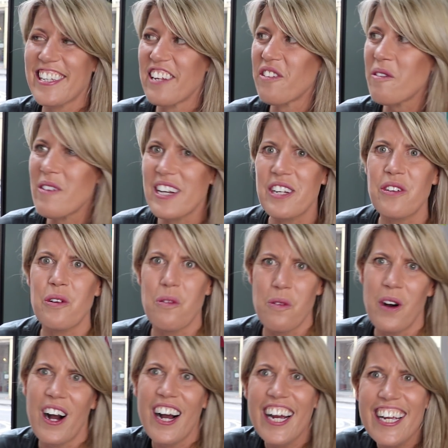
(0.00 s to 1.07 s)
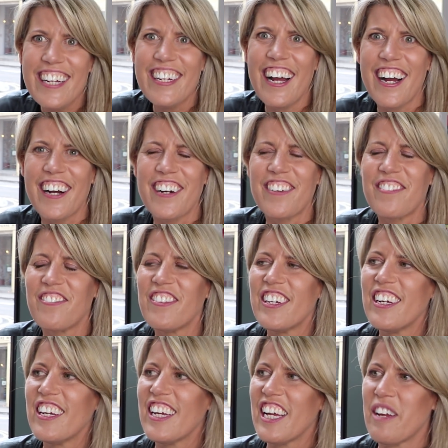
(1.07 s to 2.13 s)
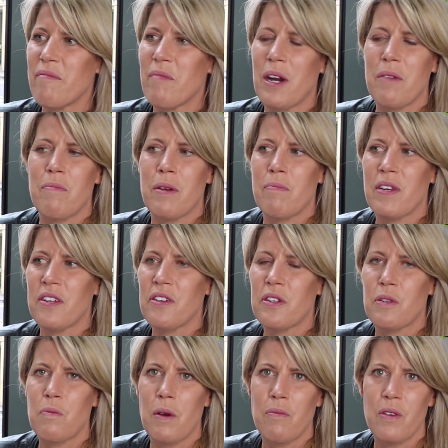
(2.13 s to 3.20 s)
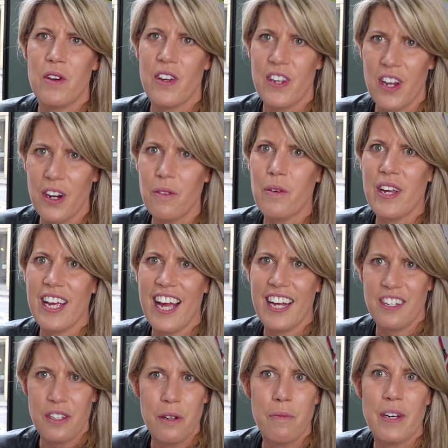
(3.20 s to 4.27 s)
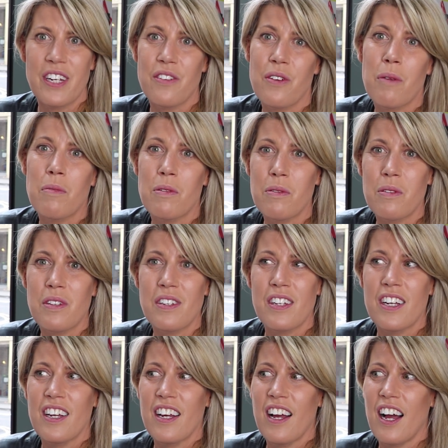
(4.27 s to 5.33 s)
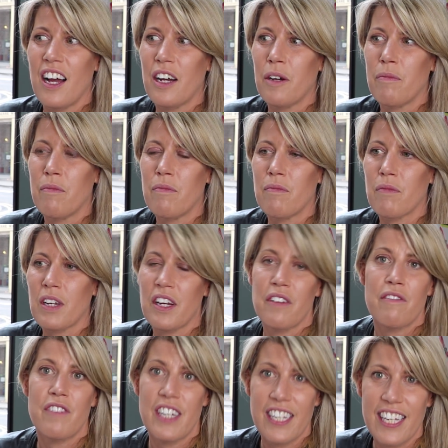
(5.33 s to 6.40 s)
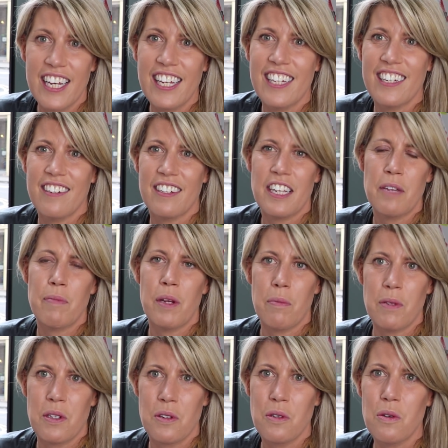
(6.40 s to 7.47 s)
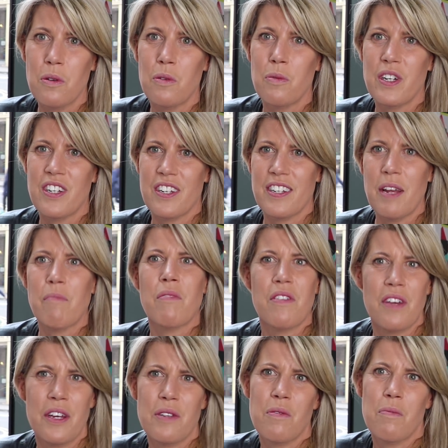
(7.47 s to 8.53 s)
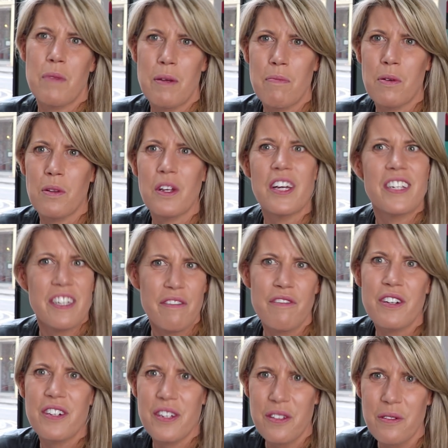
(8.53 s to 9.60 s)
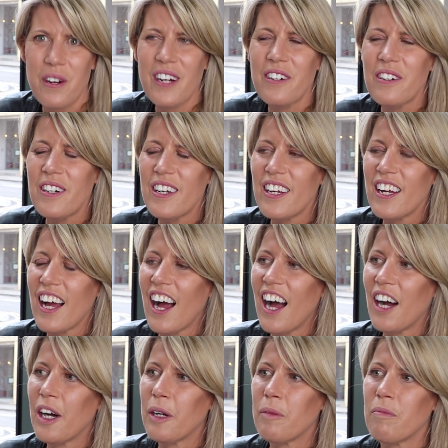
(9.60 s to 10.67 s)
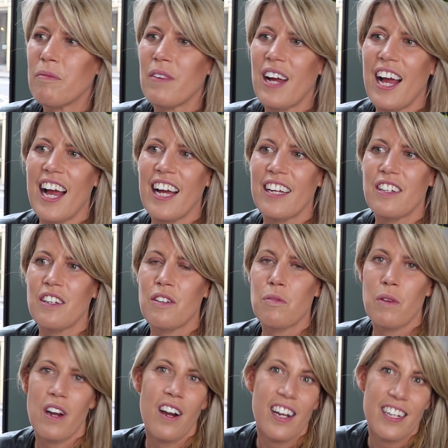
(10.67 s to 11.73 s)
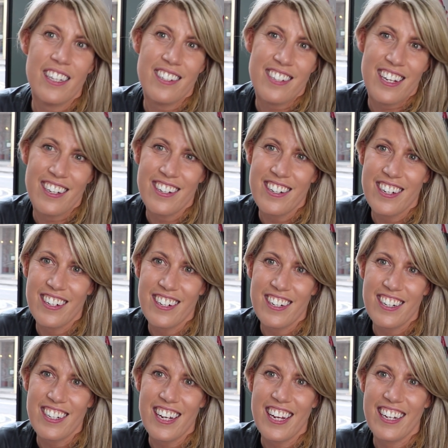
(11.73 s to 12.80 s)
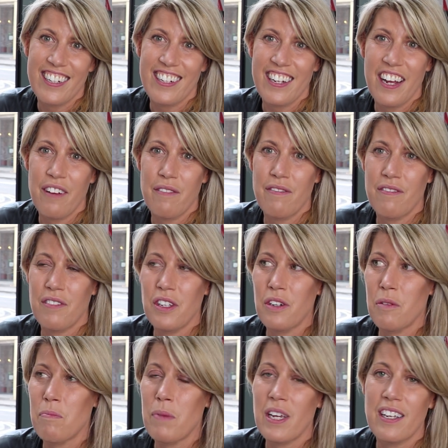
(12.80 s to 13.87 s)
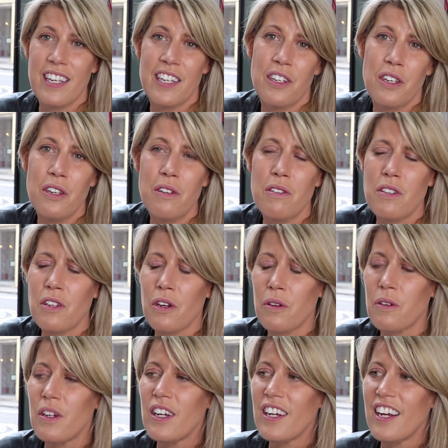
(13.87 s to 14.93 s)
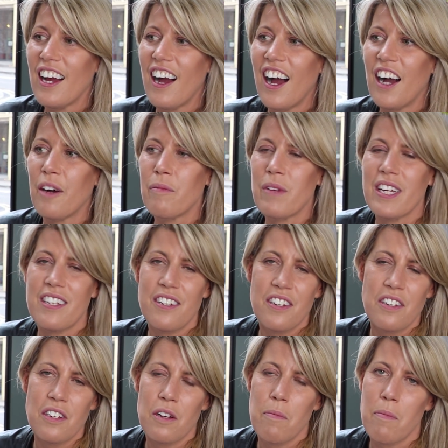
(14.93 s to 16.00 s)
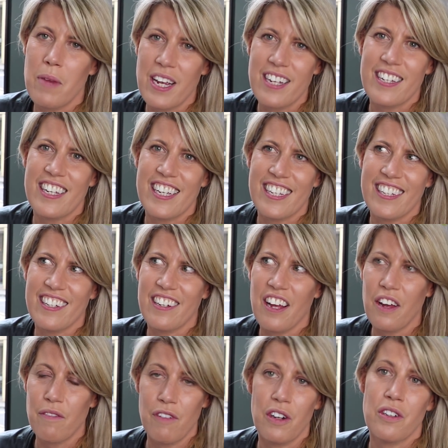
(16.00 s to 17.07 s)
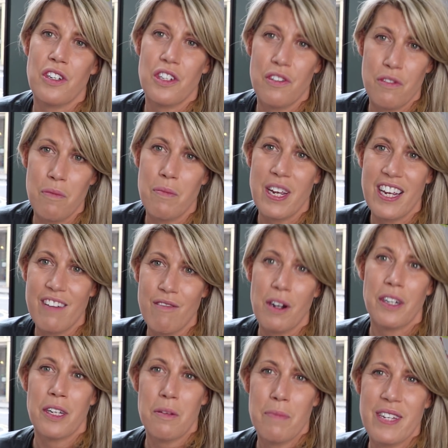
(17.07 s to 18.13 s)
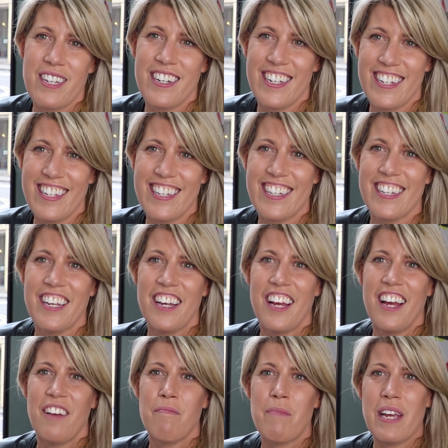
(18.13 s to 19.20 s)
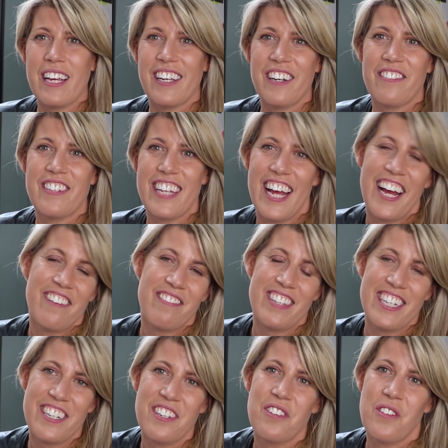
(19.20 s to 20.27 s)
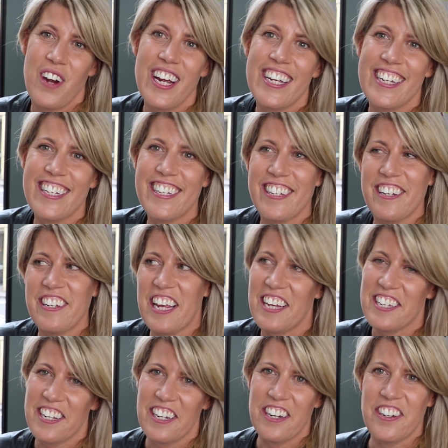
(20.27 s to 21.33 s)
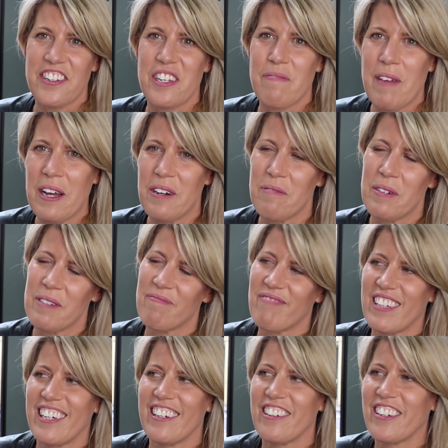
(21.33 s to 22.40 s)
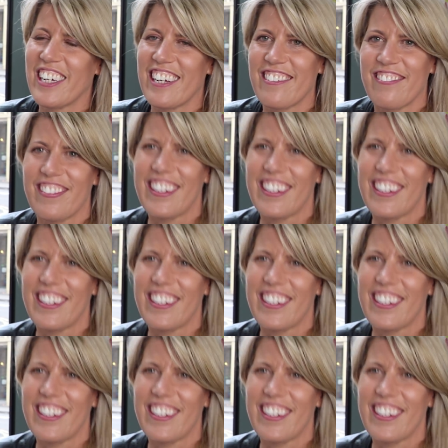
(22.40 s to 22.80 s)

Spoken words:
They're not really sure why. It might be because when we were young we had so many troubles kind of fitting in and keeping up at school. We just empathize with people that are different as well. And we're highly intelligent and have, you know, big EQs. So it's just an amazing advantage for me running a business, being able to have these traits. Yes, I can't spell, but who cares?